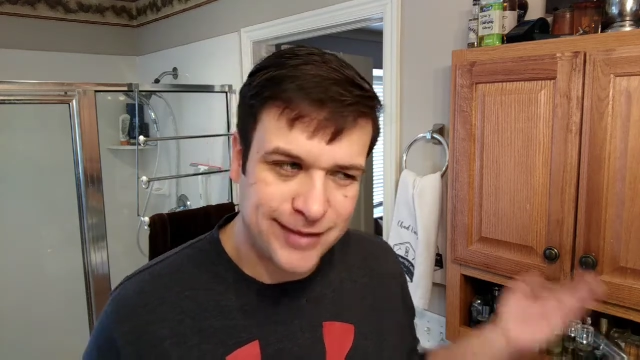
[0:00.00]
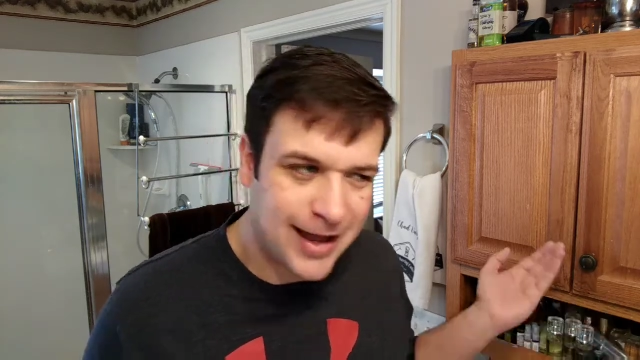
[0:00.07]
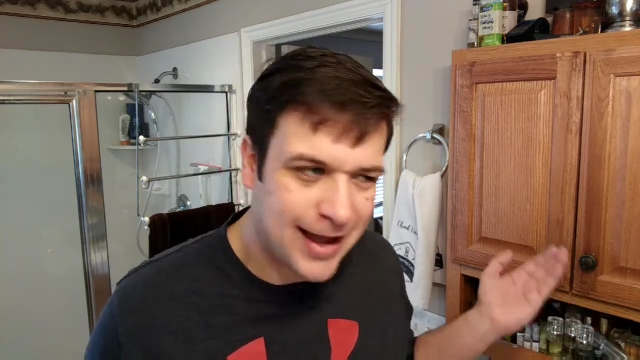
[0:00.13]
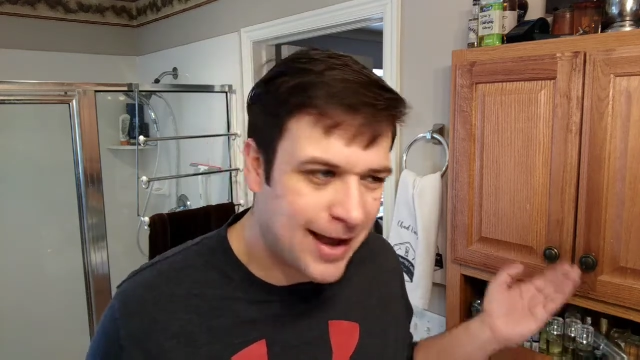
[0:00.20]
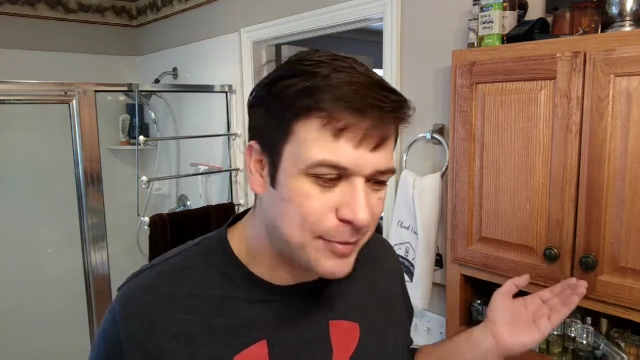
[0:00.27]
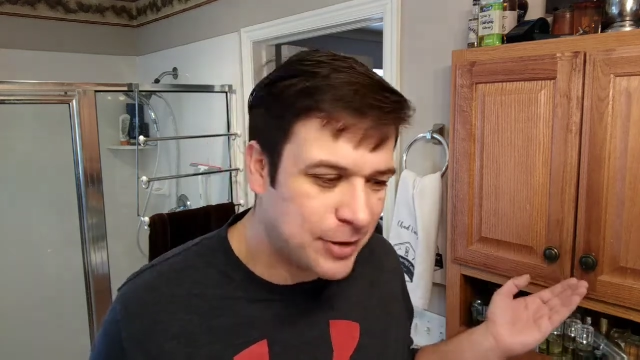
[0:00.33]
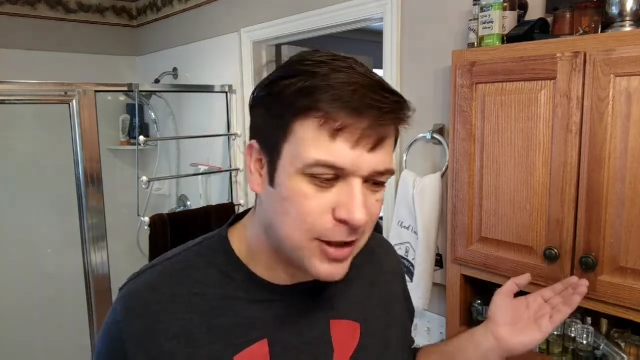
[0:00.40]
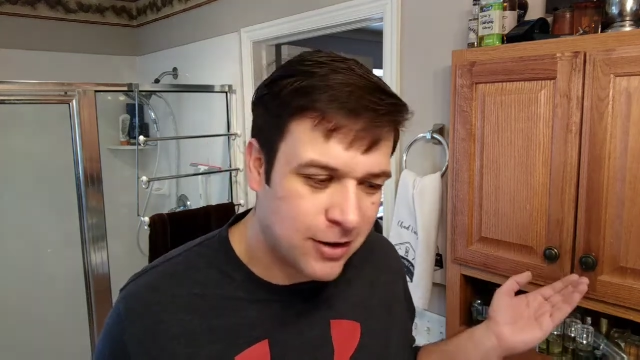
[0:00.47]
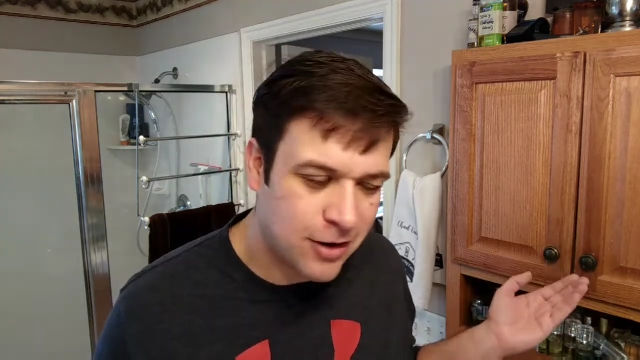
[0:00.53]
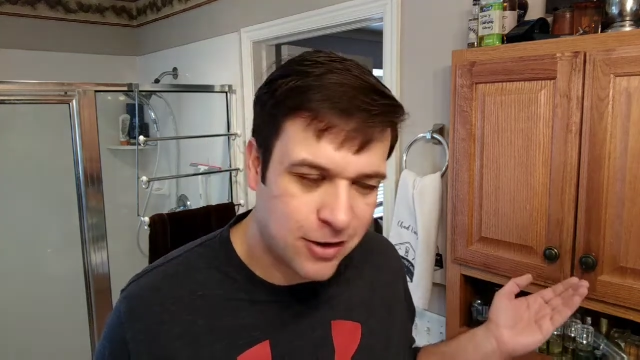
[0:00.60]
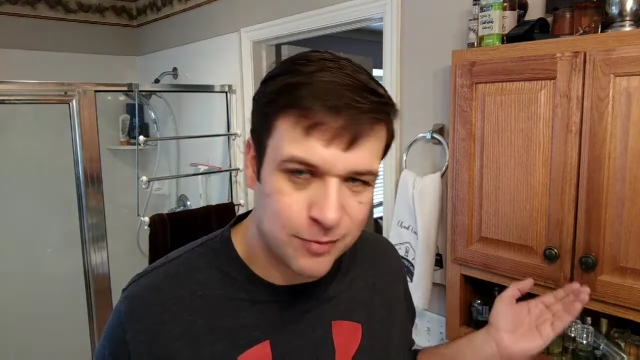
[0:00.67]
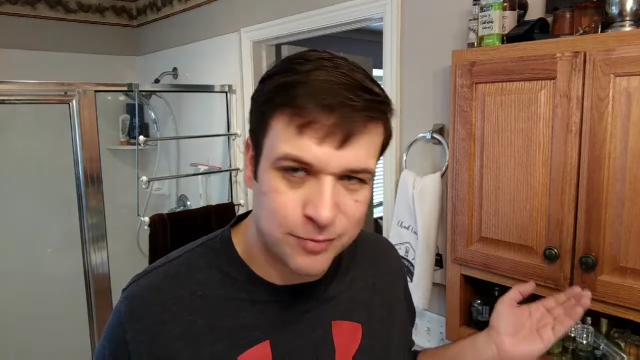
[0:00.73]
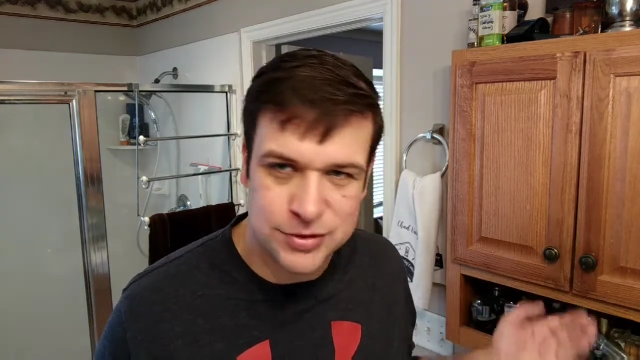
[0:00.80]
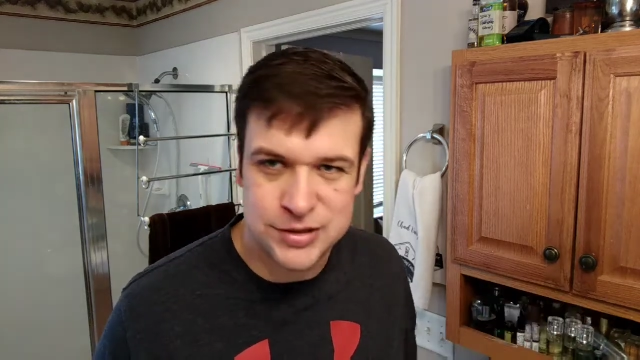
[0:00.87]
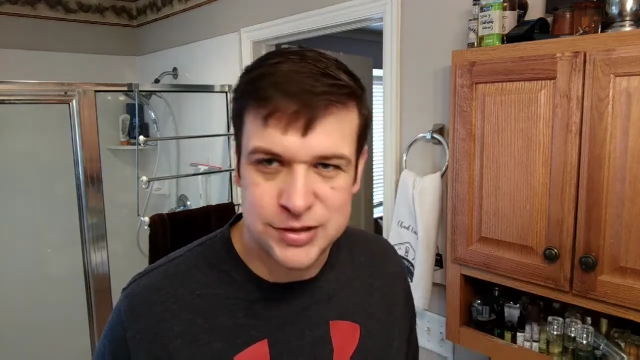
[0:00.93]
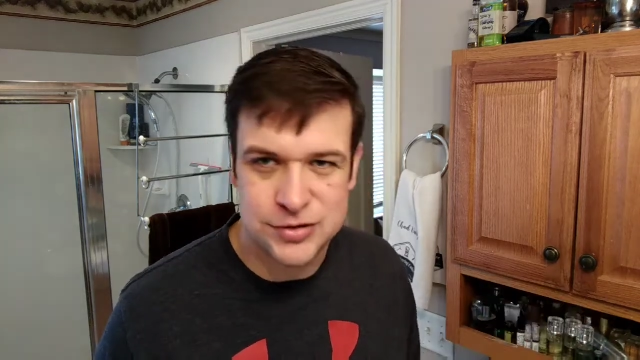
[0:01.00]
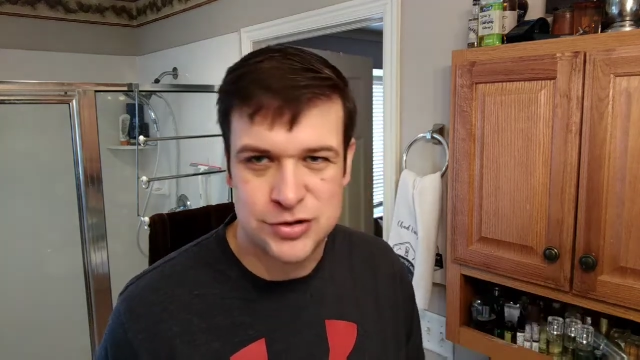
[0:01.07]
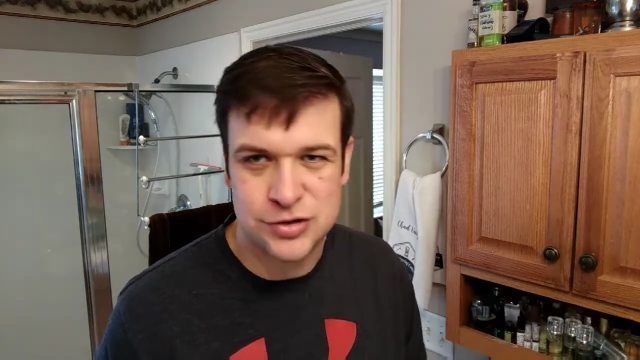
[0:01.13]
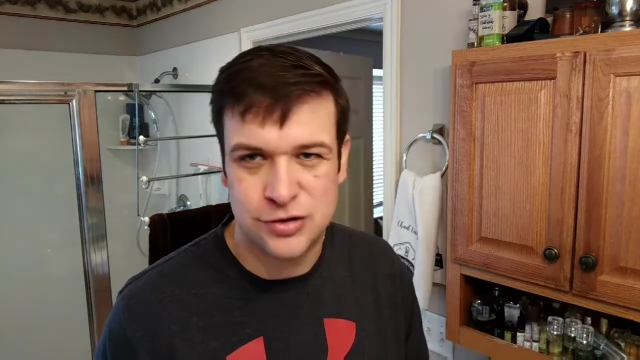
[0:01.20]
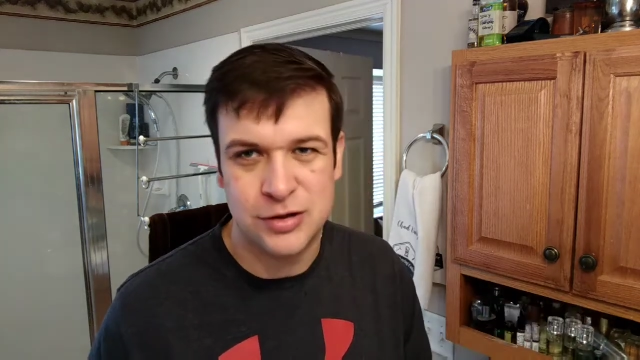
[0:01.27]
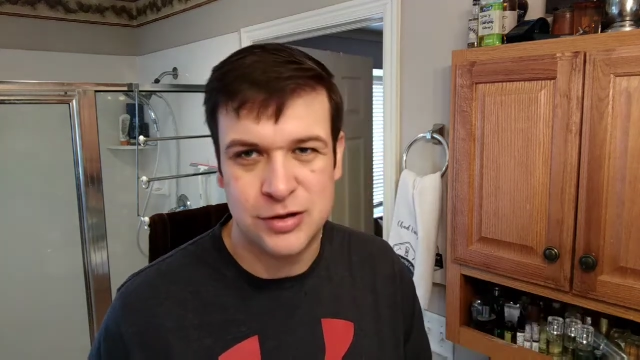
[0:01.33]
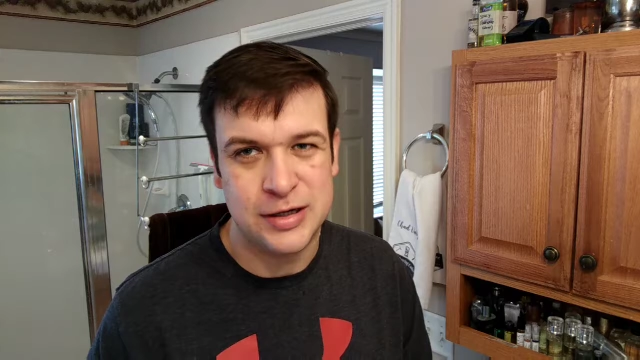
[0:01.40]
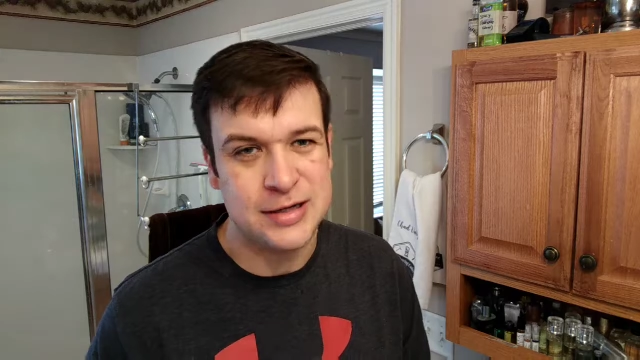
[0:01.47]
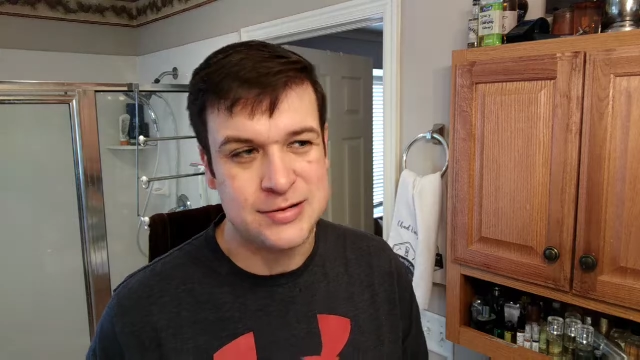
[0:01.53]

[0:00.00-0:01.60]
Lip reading: I'm not 100% sure.